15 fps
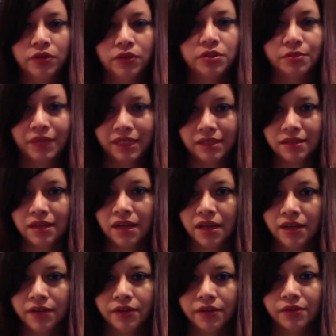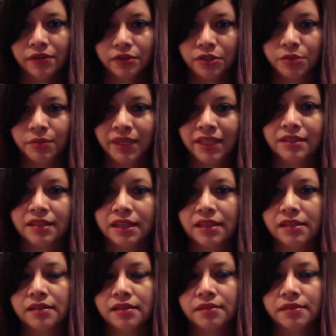to my desire or to my
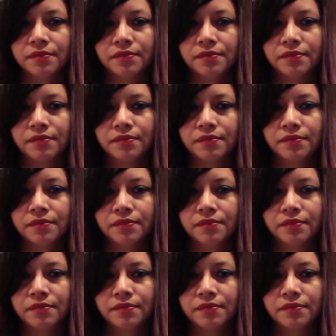intent.